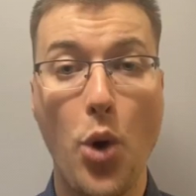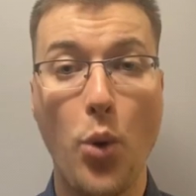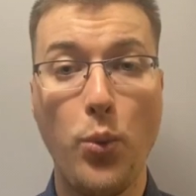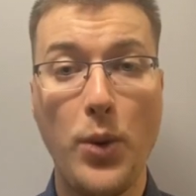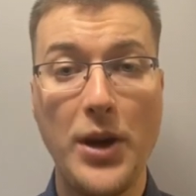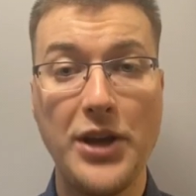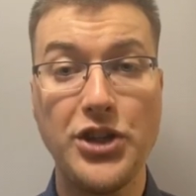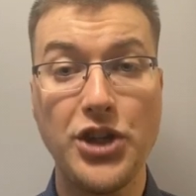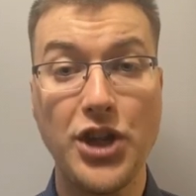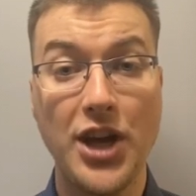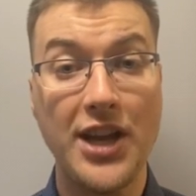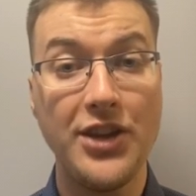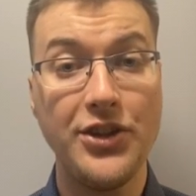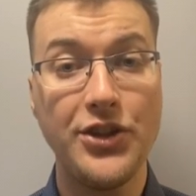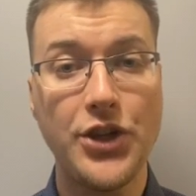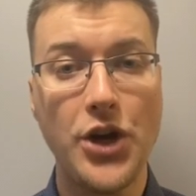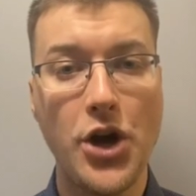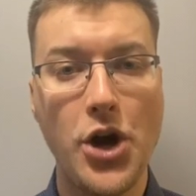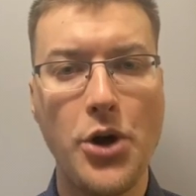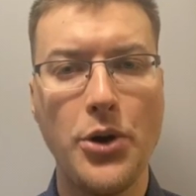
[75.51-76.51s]
which in
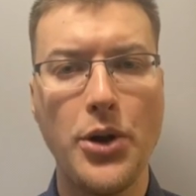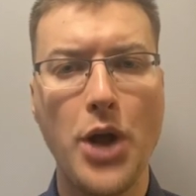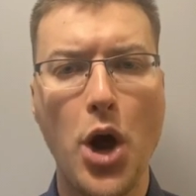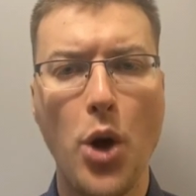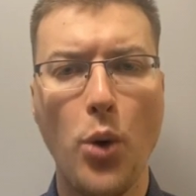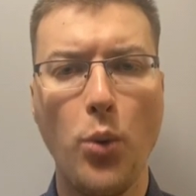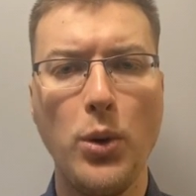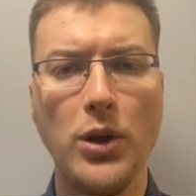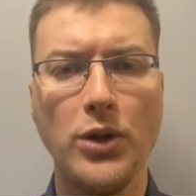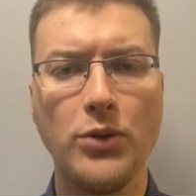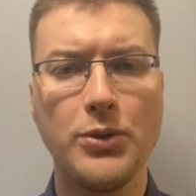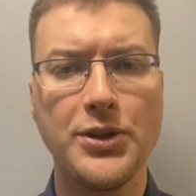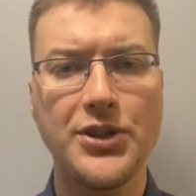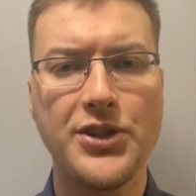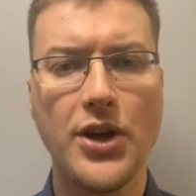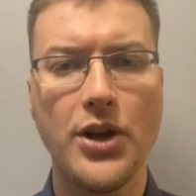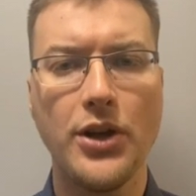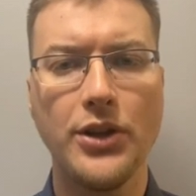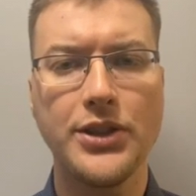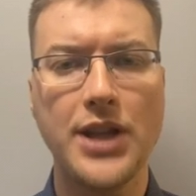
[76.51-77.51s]
turn will
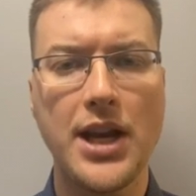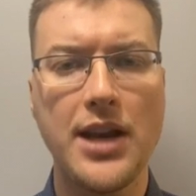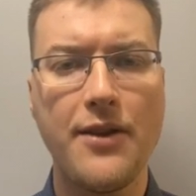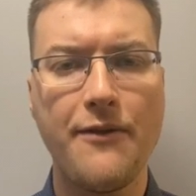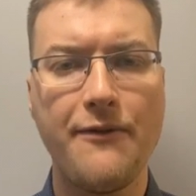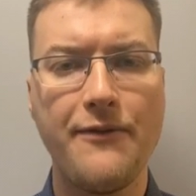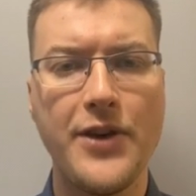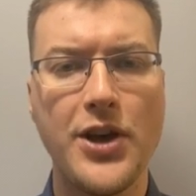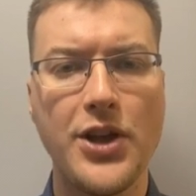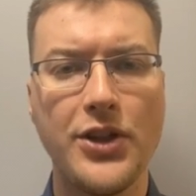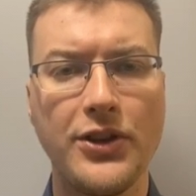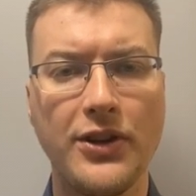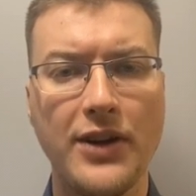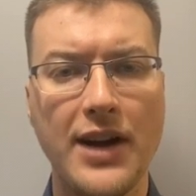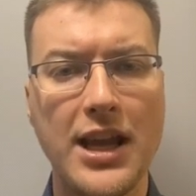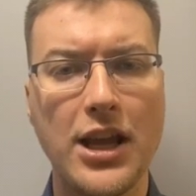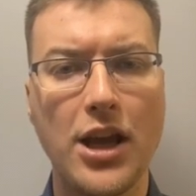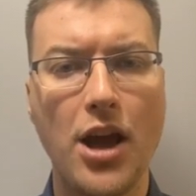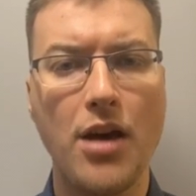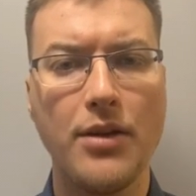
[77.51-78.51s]
result in a further
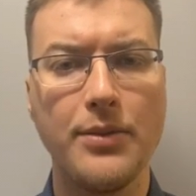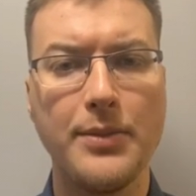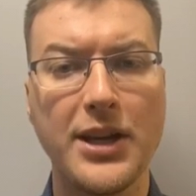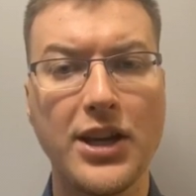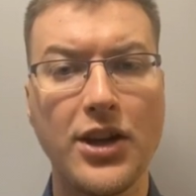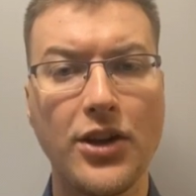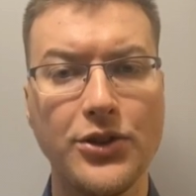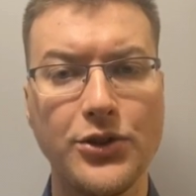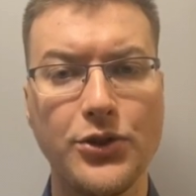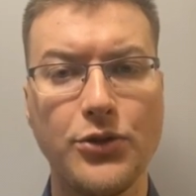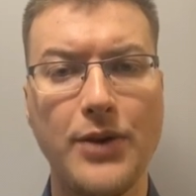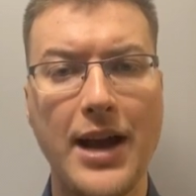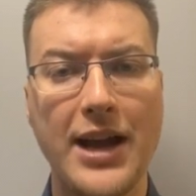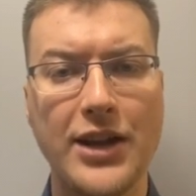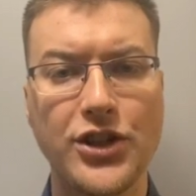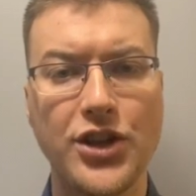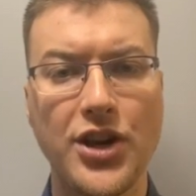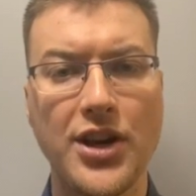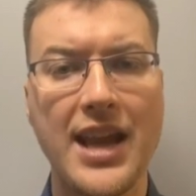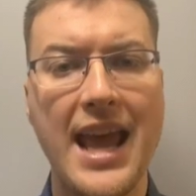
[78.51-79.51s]
economic
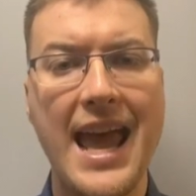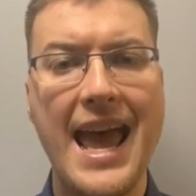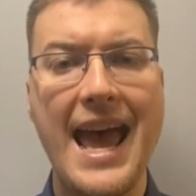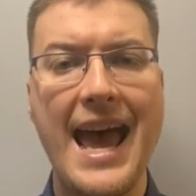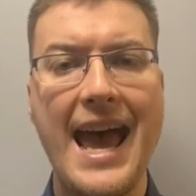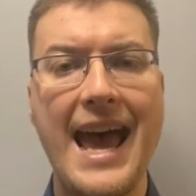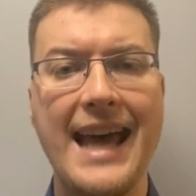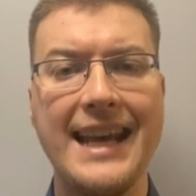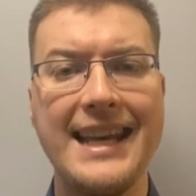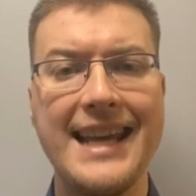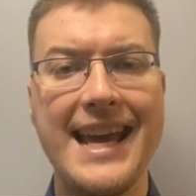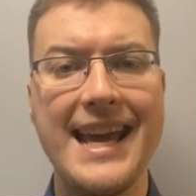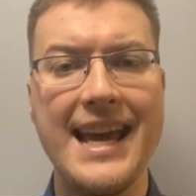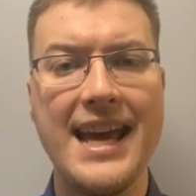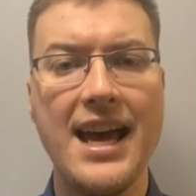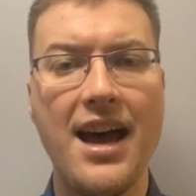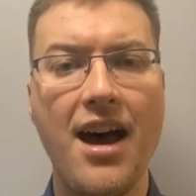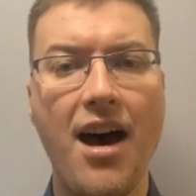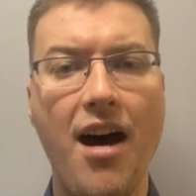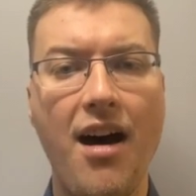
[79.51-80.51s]
contraction and a
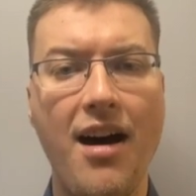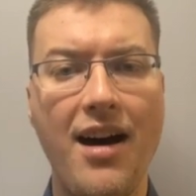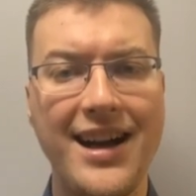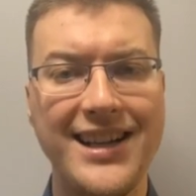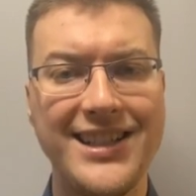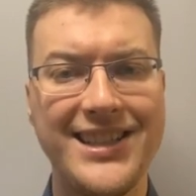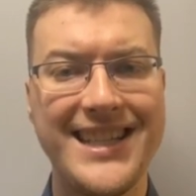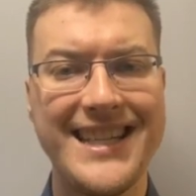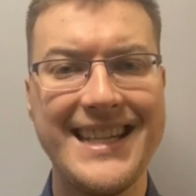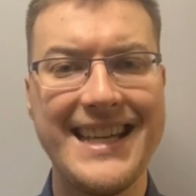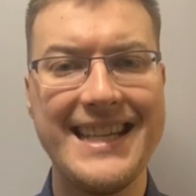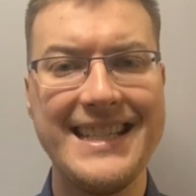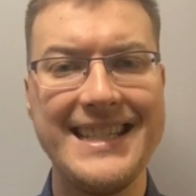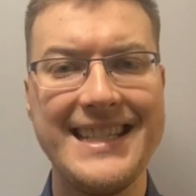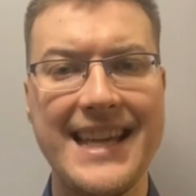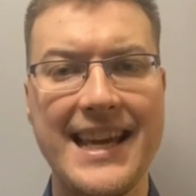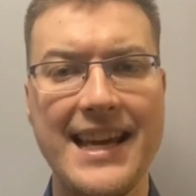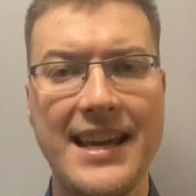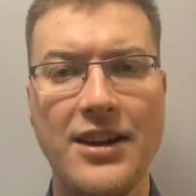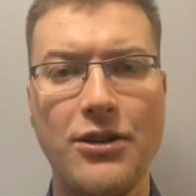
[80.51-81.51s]

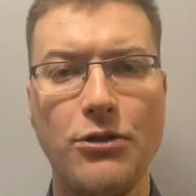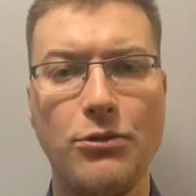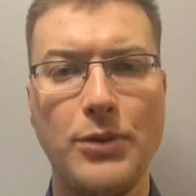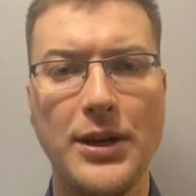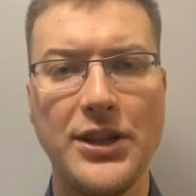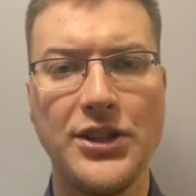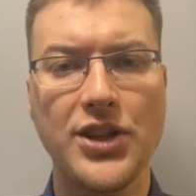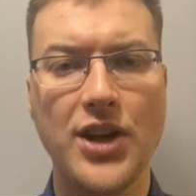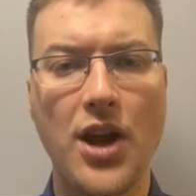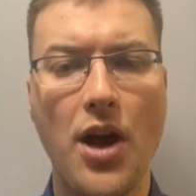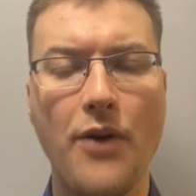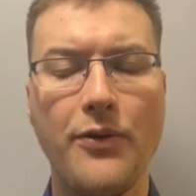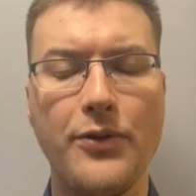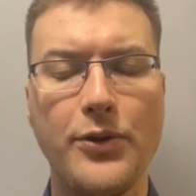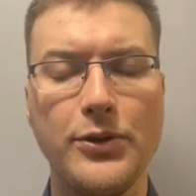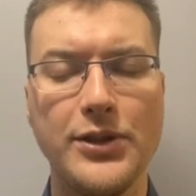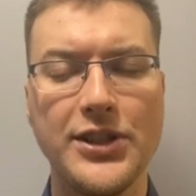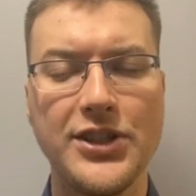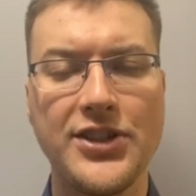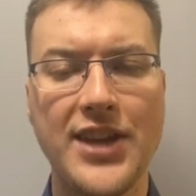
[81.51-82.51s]
heightened risk of
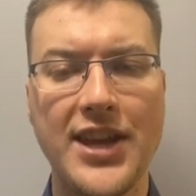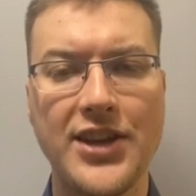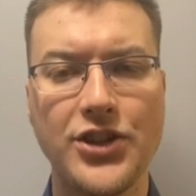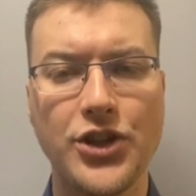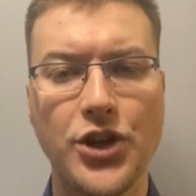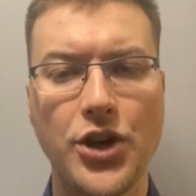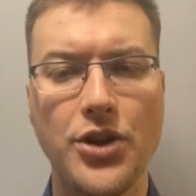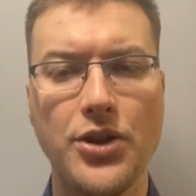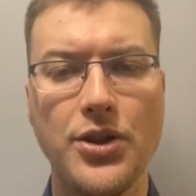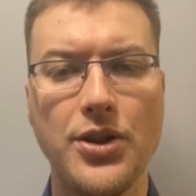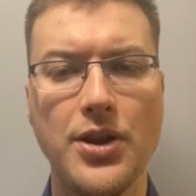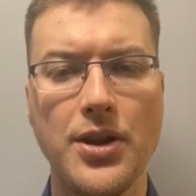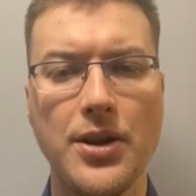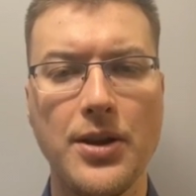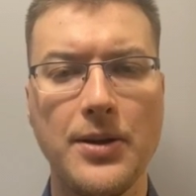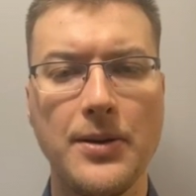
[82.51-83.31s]
recession.